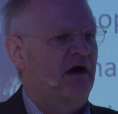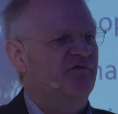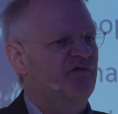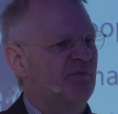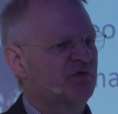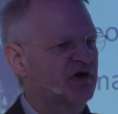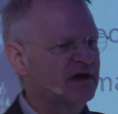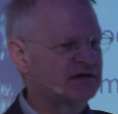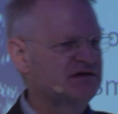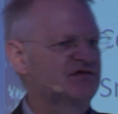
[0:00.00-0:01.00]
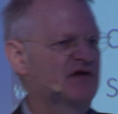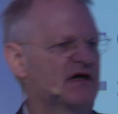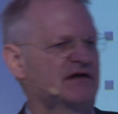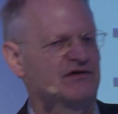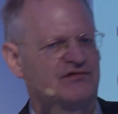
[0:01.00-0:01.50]
For product
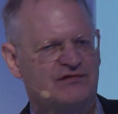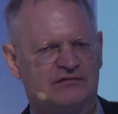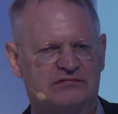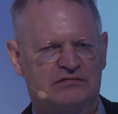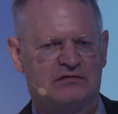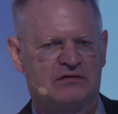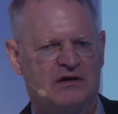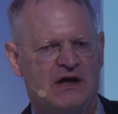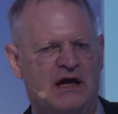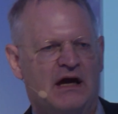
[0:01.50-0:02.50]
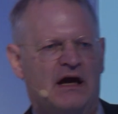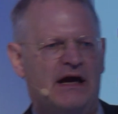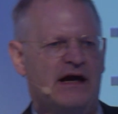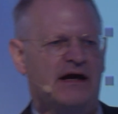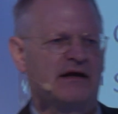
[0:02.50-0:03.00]
designers,
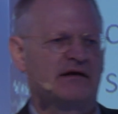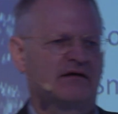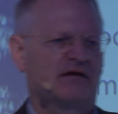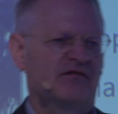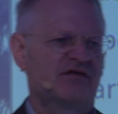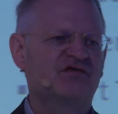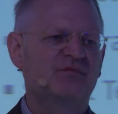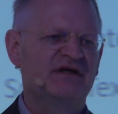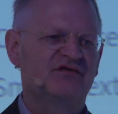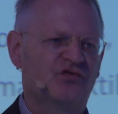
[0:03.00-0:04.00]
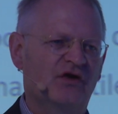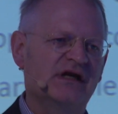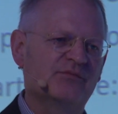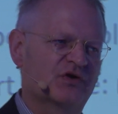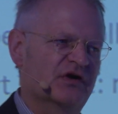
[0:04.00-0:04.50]
and this means
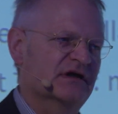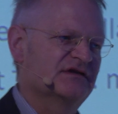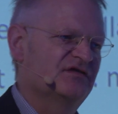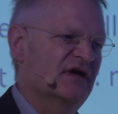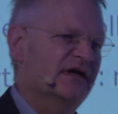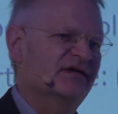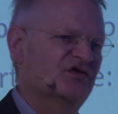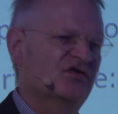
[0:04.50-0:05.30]
really product designers,